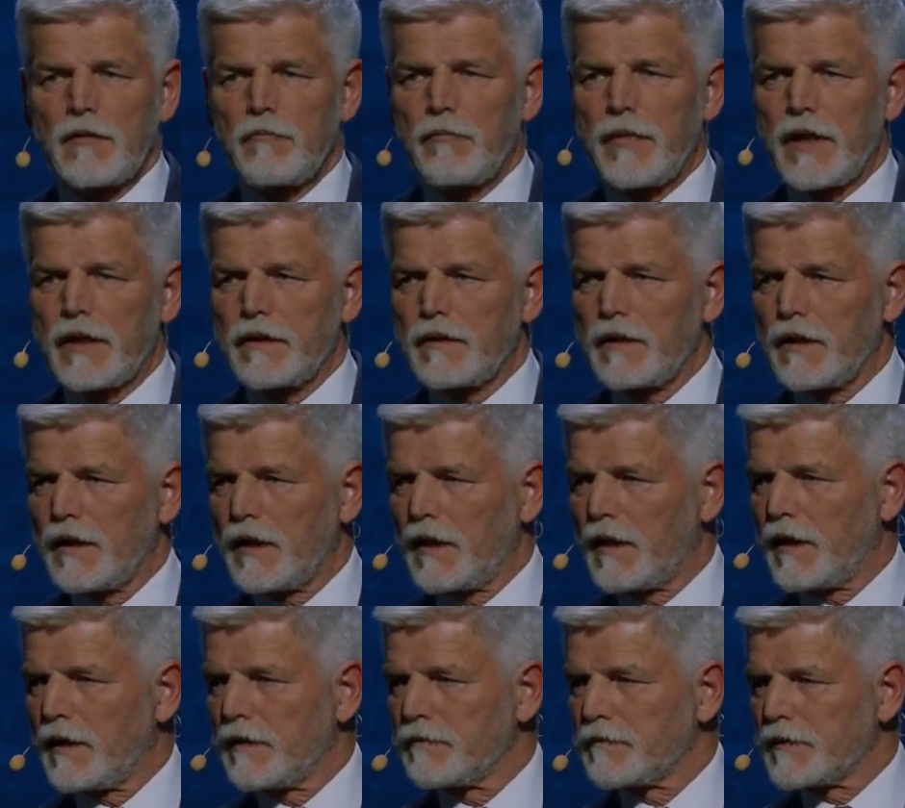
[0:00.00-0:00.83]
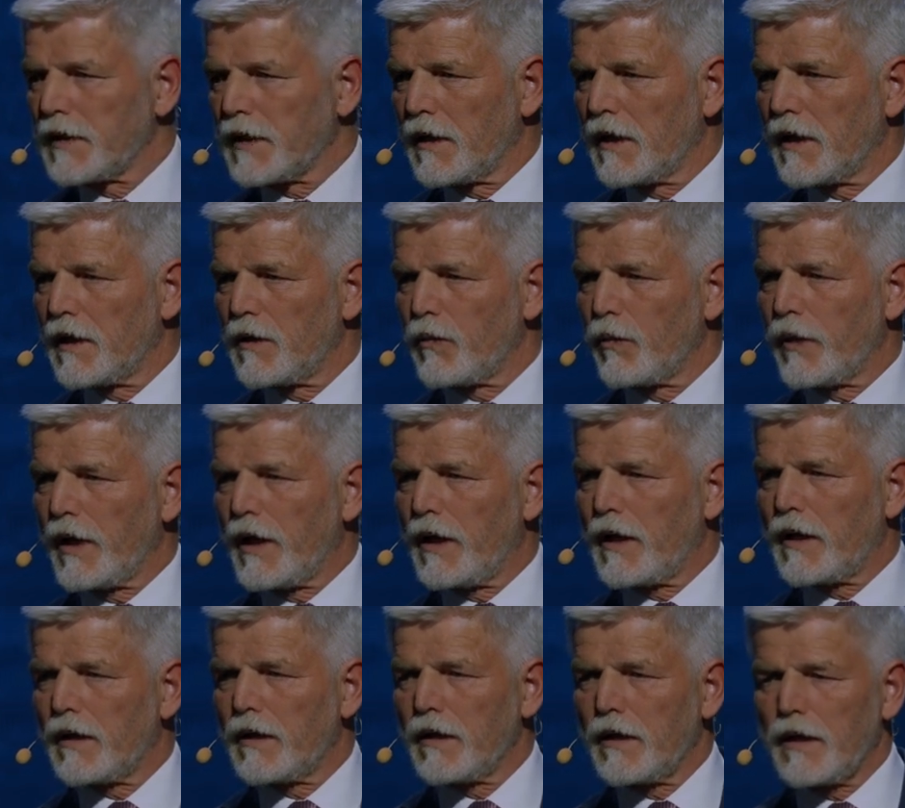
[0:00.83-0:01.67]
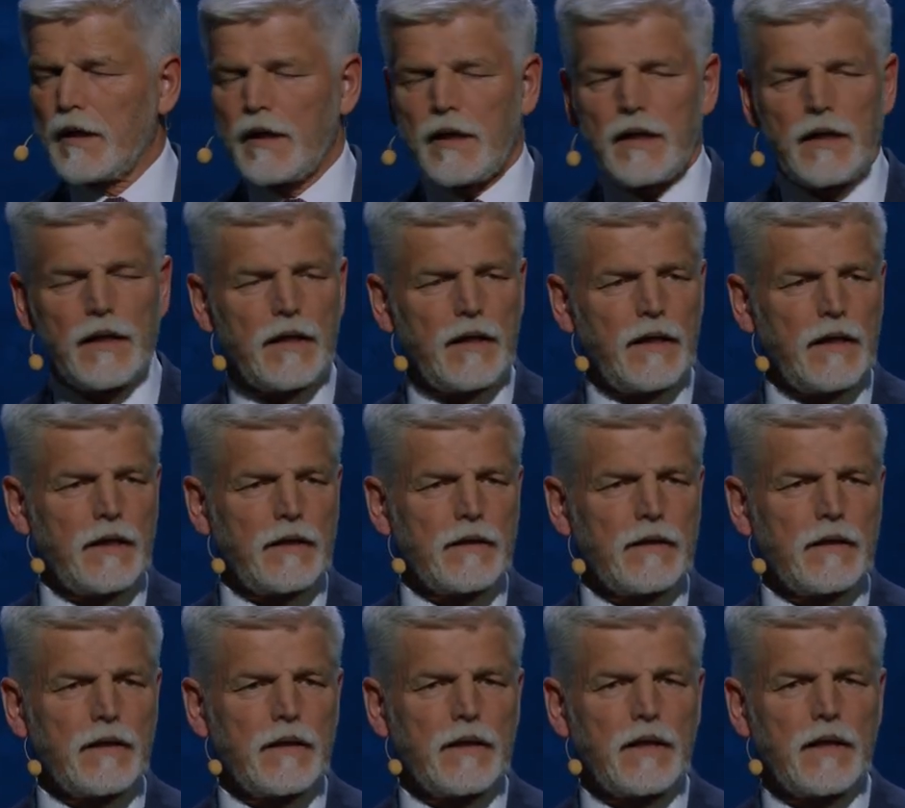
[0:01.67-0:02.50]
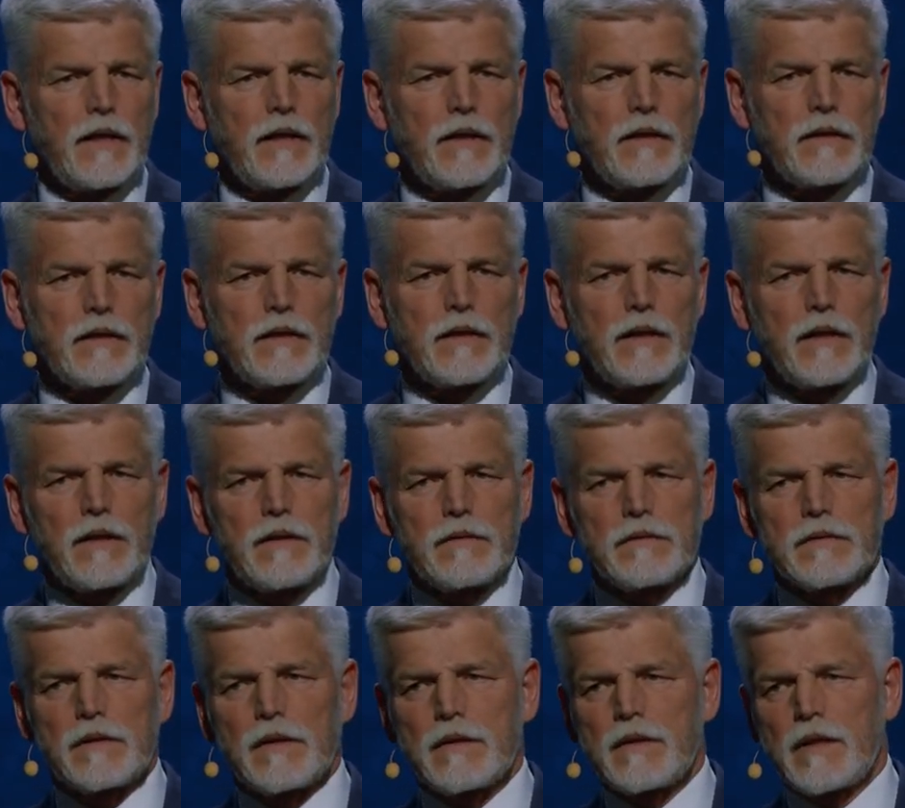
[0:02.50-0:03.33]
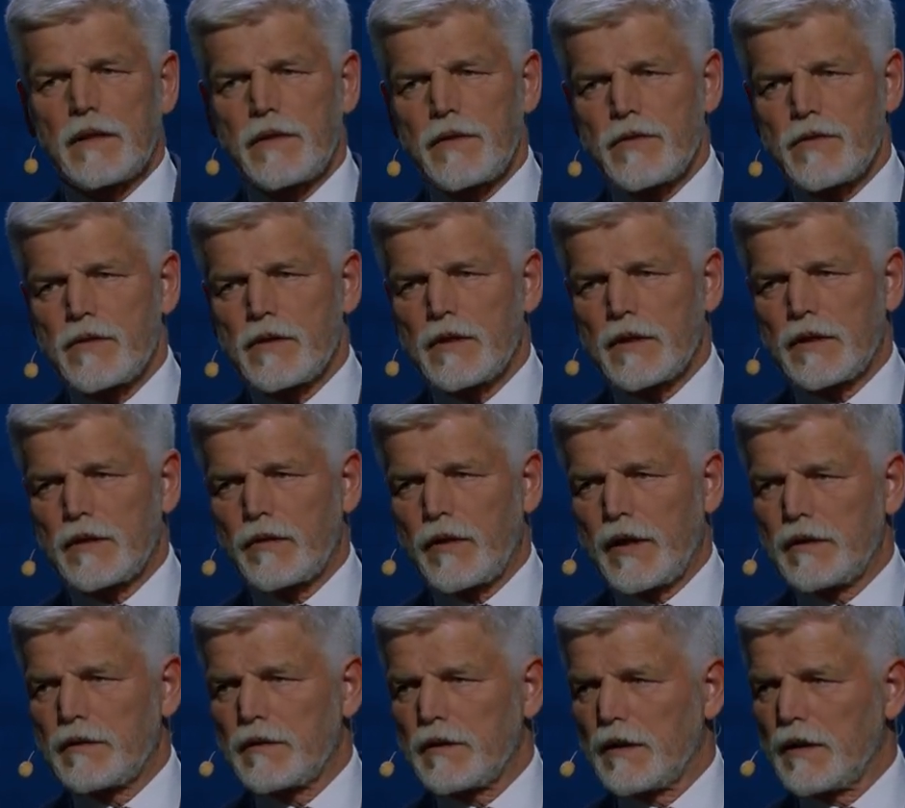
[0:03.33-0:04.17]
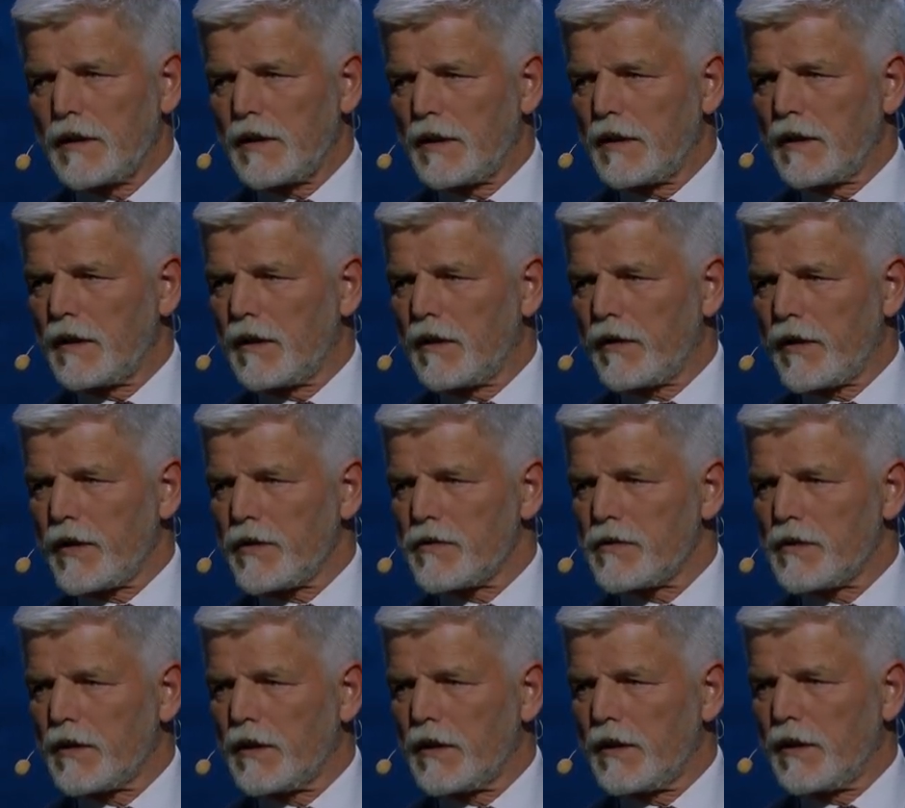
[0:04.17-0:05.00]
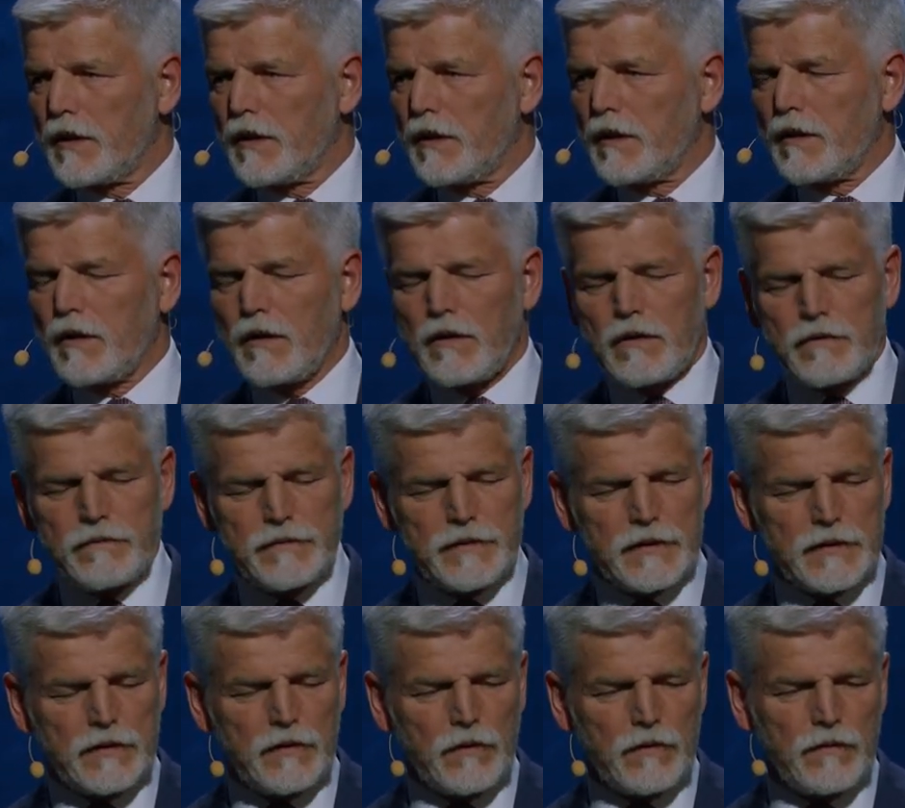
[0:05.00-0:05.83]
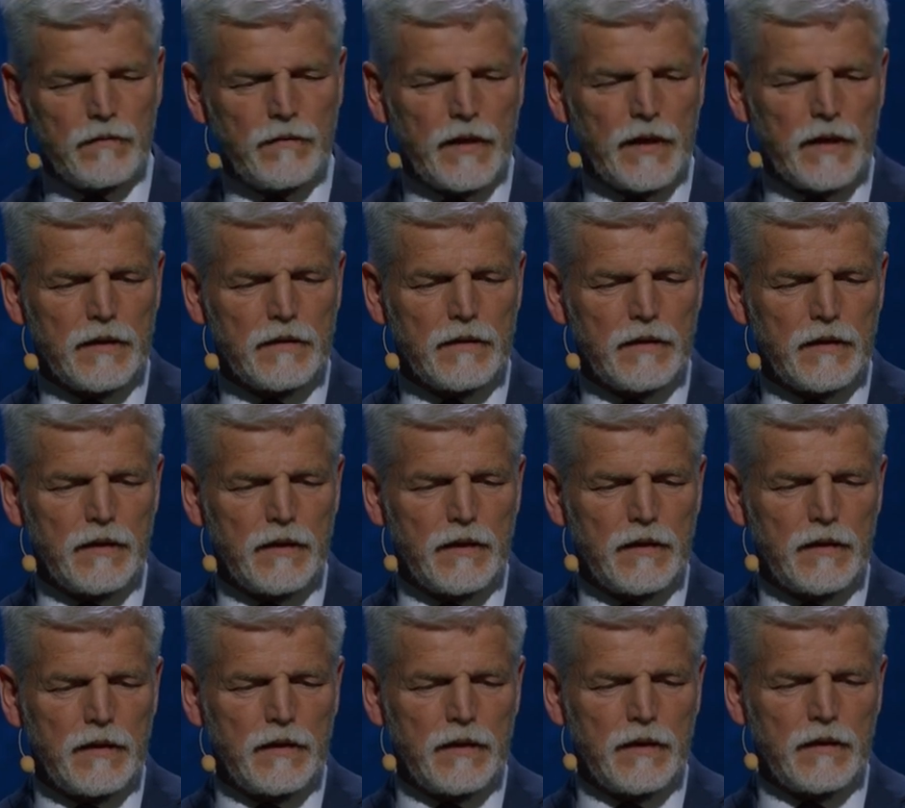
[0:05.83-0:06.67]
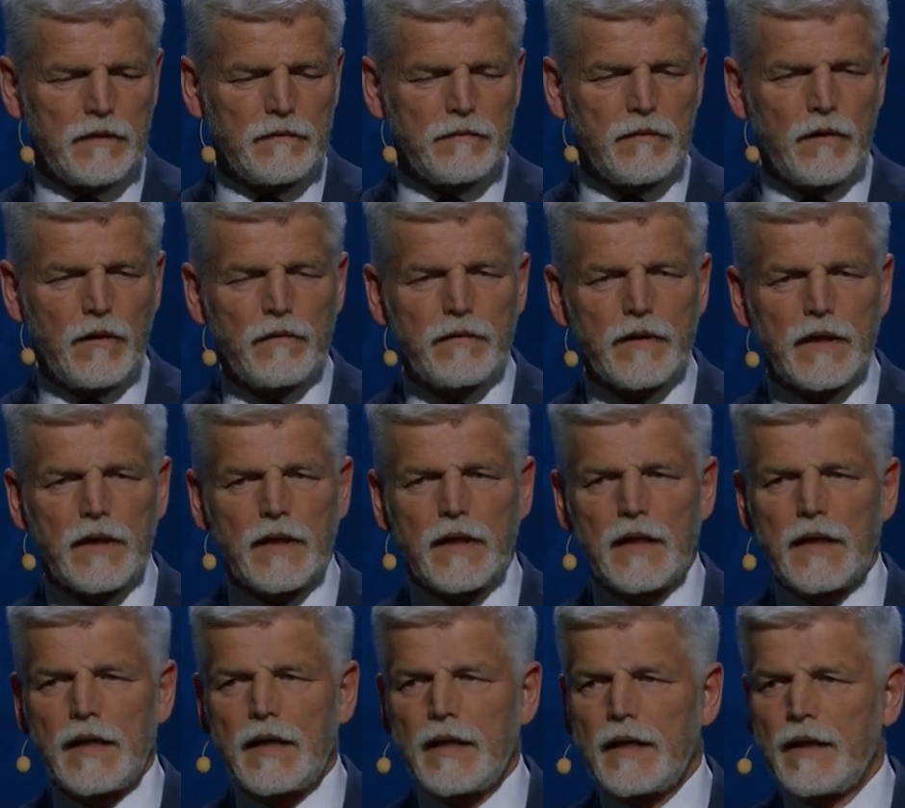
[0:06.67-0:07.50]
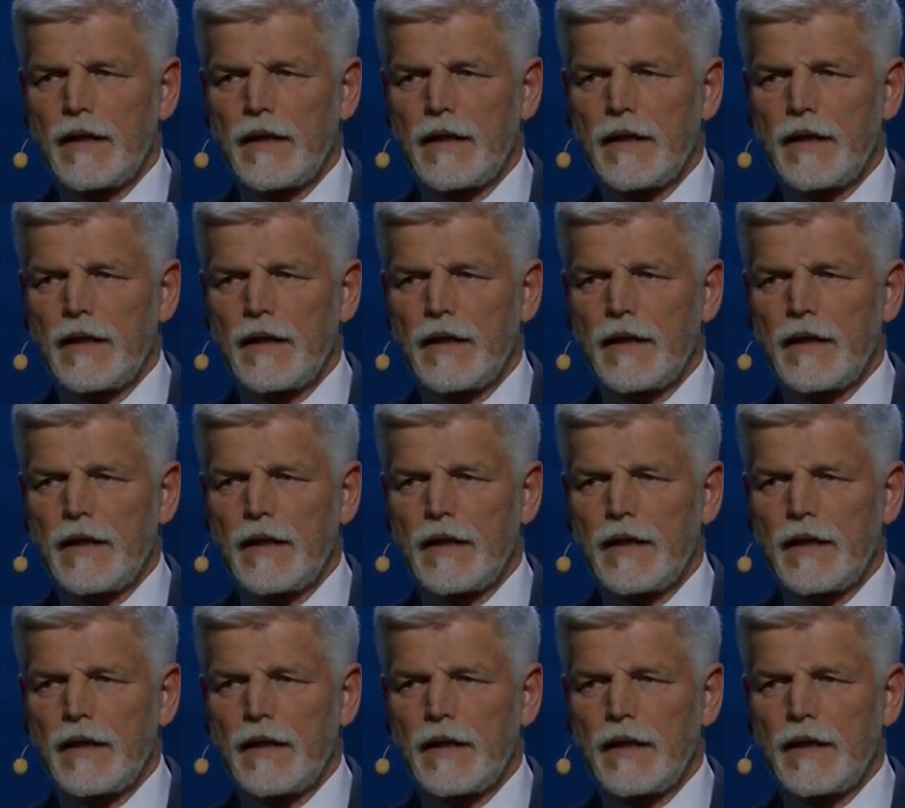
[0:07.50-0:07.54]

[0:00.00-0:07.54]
But uh, here we are, uh, and uh, there is a great risk of a conflict involving